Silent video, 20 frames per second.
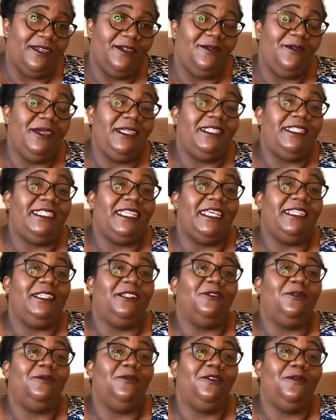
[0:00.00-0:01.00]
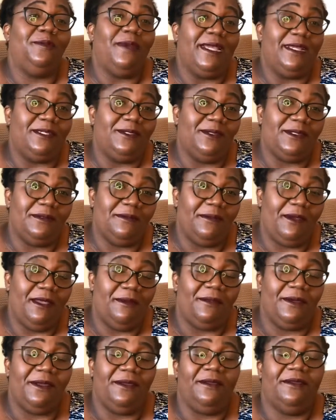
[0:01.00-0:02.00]
We decided to move back to
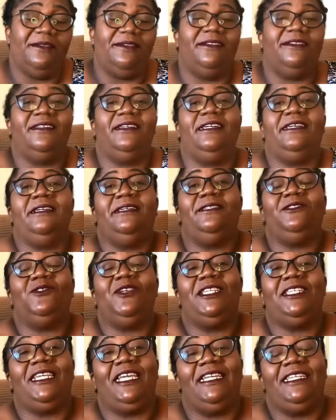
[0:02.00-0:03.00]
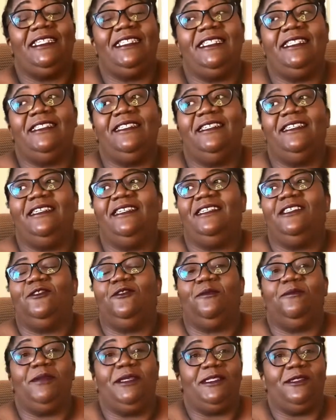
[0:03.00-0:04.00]
Zimbabwe. 2018 to
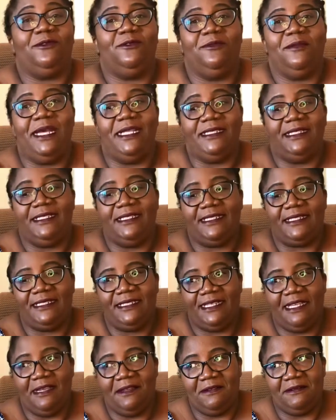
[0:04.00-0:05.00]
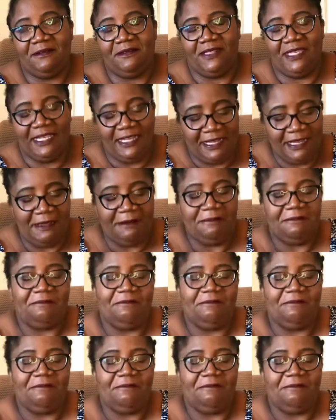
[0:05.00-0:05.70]
pursue Batsy's career.